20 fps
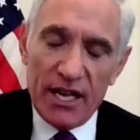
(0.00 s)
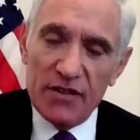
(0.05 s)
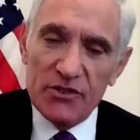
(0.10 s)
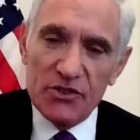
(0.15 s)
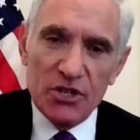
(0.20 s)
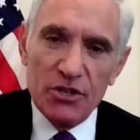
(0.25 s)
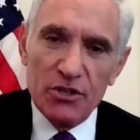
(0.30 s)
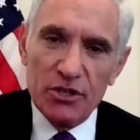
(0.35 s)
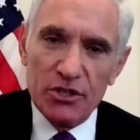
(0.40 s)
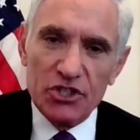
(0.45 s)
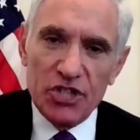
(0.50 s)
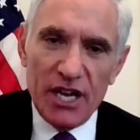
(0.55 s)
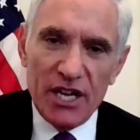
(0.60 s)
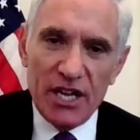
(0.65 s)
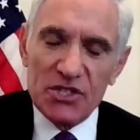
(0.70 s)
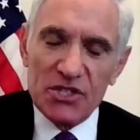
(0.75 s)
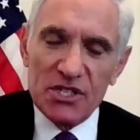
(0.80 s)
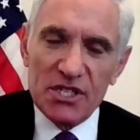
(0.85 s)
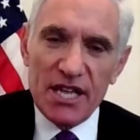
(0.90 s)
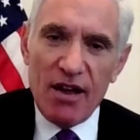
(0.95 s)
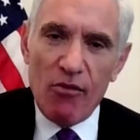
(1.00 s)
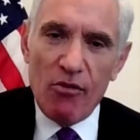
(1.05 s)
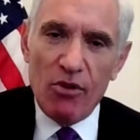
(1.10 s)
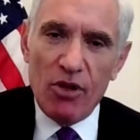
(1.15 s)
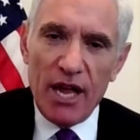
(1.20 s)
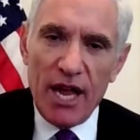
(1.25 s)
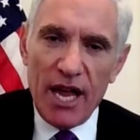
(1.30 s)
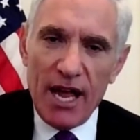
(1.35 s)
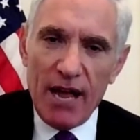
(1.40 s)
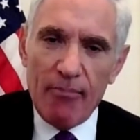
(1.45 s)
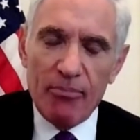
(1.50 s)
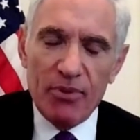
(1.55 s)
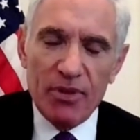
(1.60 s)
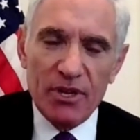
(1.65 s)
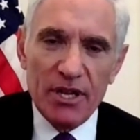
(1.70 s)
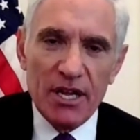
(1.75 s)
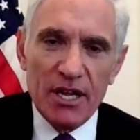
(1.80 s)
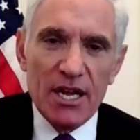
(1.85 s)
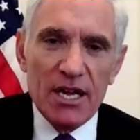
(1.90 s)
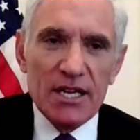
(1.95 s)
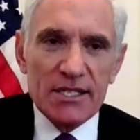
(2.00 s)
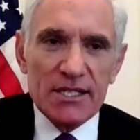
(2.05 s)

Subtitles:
is a good chance that will happen.